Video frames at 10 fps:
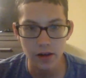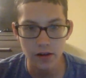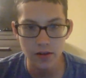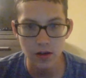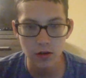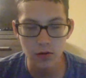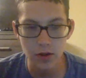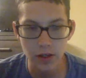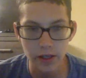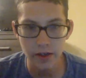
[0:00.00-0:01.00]
So
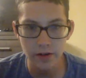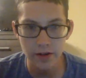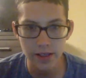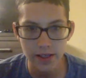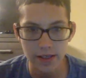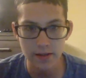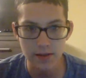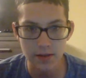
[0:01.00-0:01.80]
here it is.